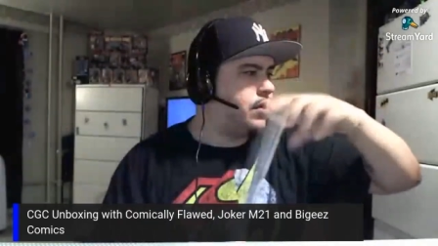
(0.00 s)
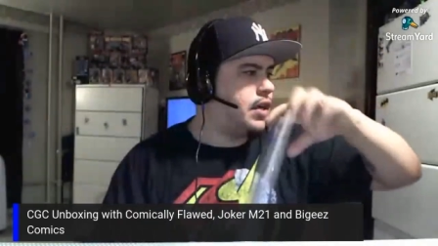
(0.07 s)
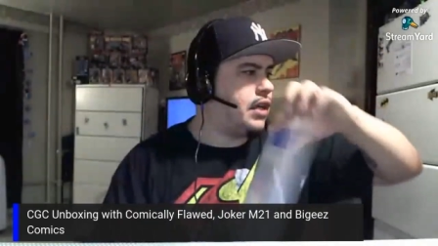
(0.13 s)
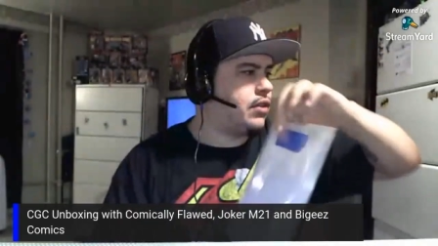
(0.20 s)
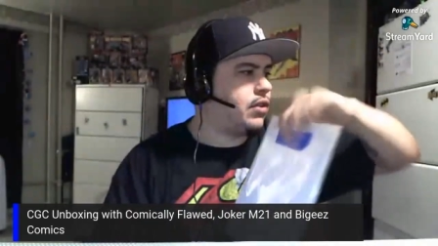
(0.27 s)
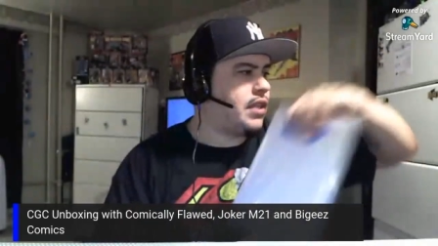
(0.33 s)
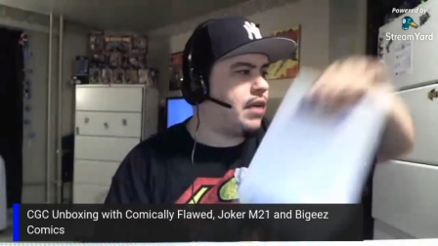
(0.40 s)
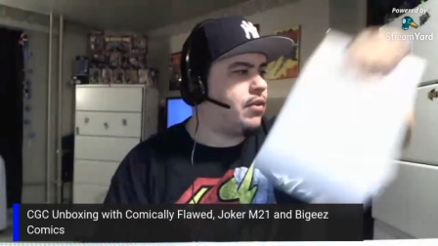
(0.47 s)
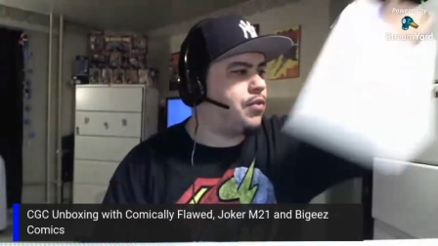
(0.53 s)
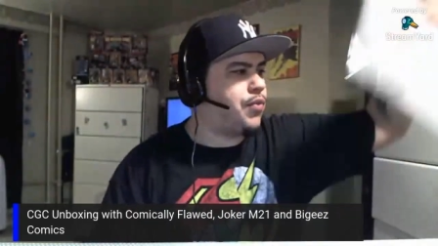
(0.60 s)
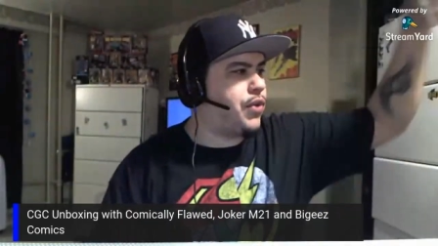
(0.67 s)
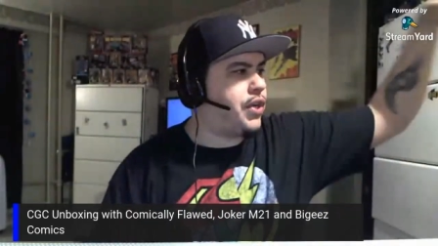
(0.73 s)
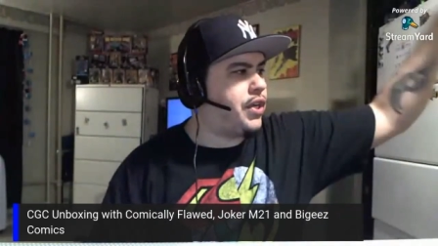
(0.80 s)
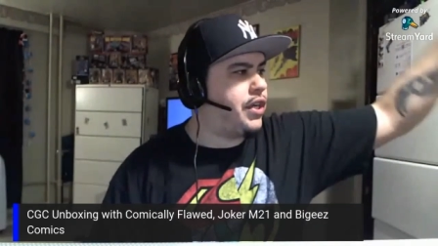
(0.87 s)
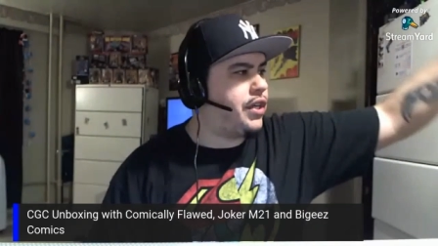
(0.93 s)
I thought that was
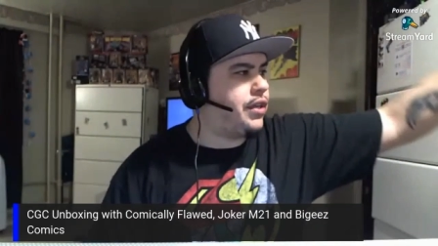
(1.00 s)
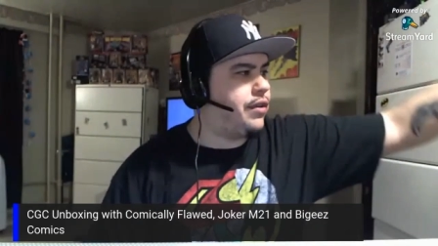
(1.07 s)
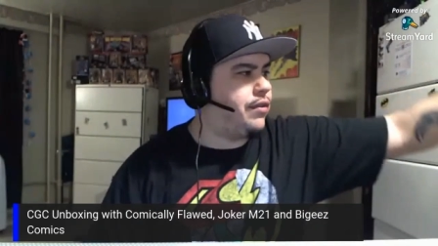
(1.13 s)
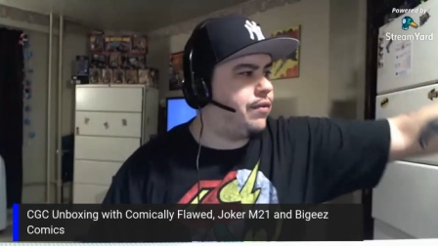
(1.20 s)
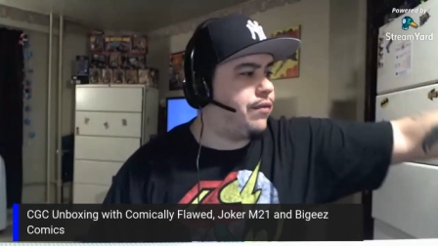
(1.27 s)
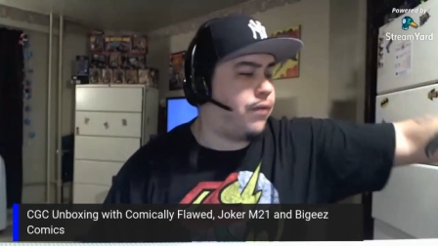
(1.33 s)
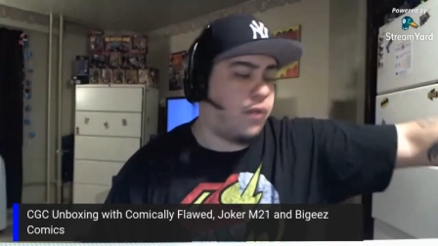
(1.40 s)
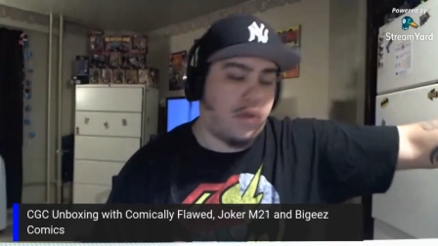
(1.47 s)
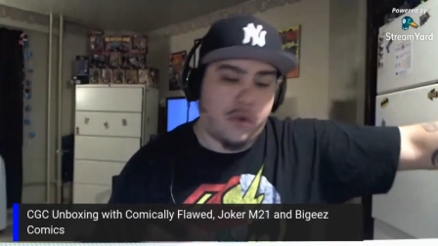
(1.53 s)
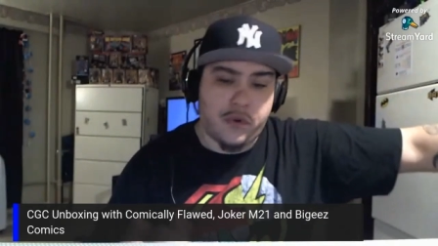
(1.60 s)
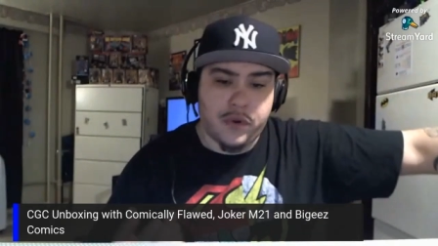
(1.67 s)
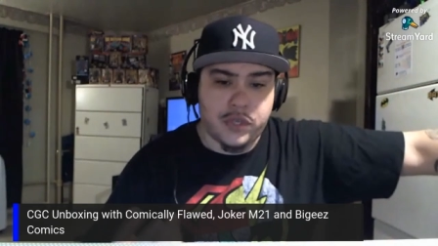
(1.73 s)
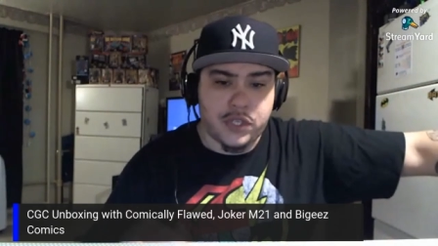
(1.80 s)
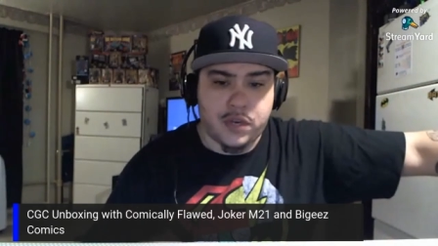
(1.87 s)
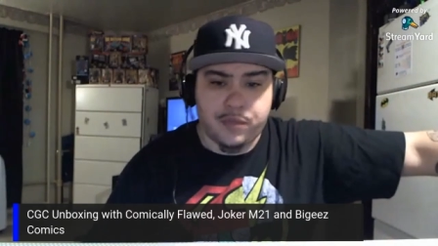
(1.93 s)
pretty good. Heck yeah.
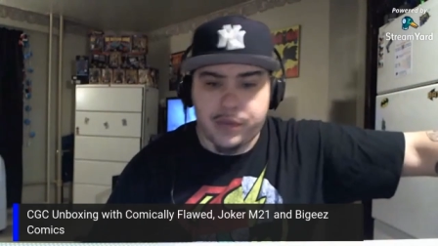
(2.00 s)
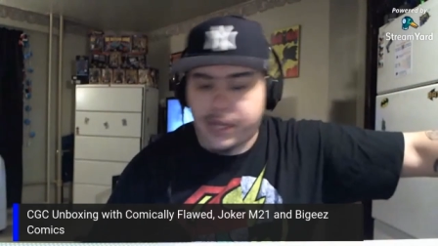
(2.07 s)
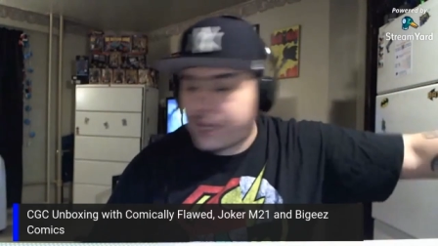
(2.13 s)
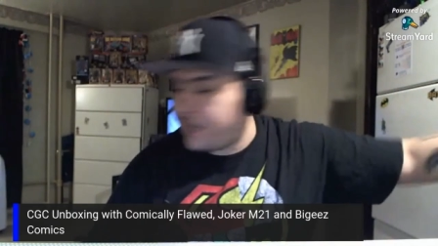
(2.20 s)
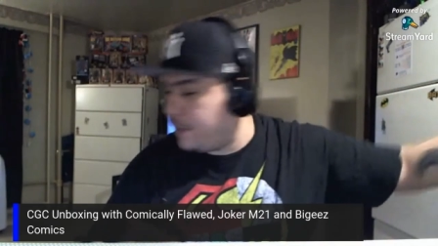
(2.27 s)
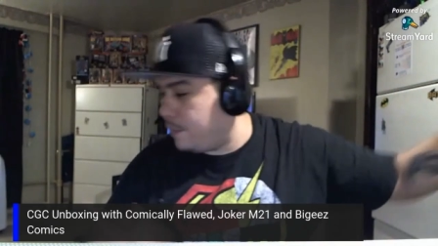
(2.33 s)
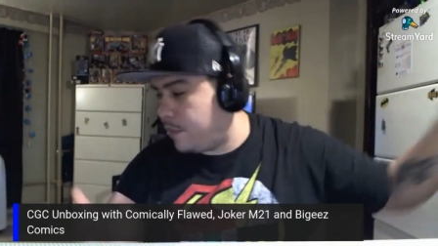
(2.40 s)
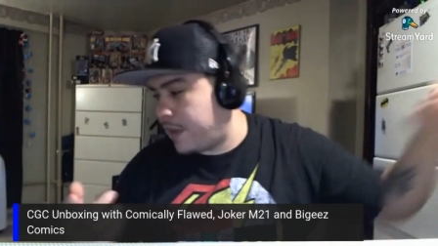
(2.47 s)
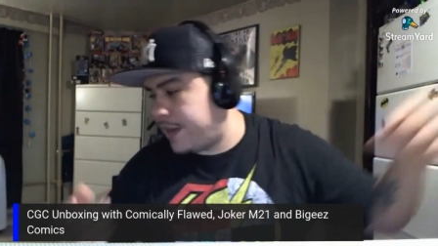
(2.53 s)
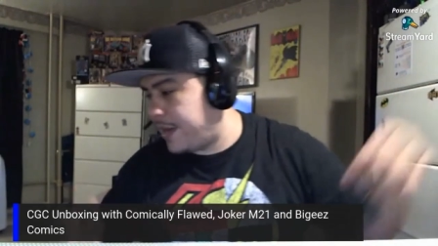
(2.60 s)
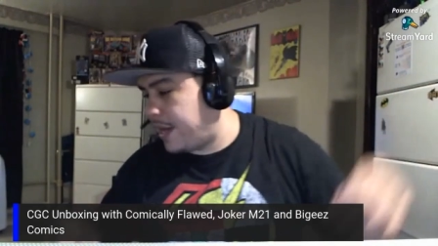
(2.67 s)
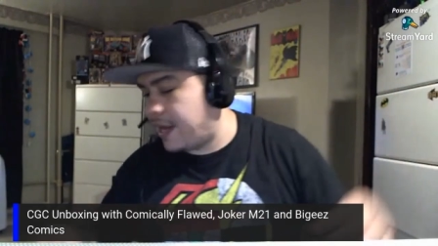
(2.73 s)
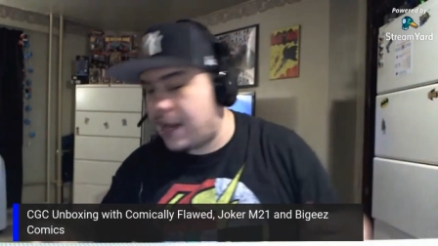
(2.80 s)
Original blade, why not?